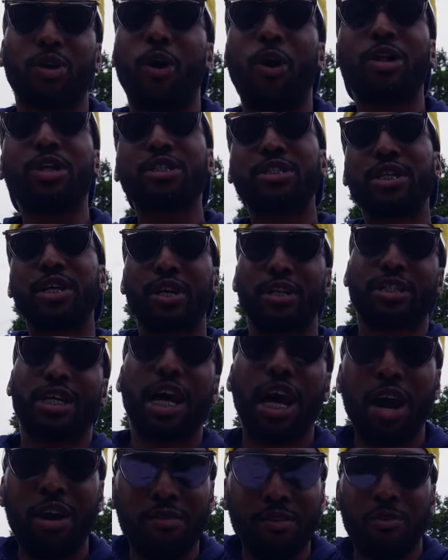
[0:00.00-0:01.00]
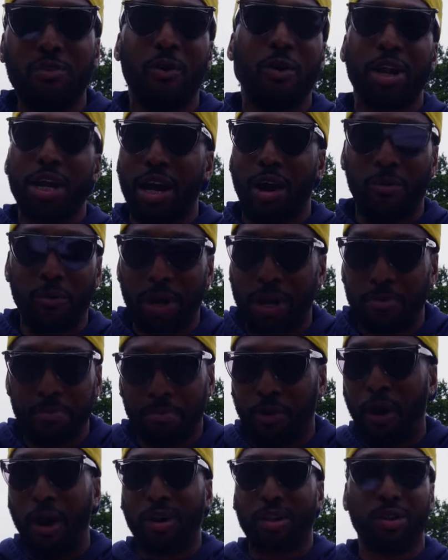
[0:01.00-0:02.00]
All the sneakers that I ever wanted, I went
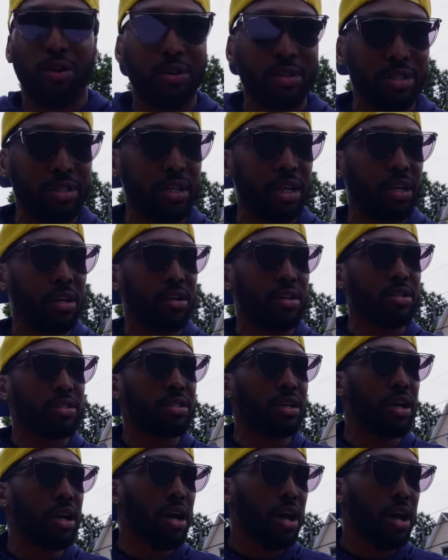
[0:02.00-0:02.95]
and bought those sneakers.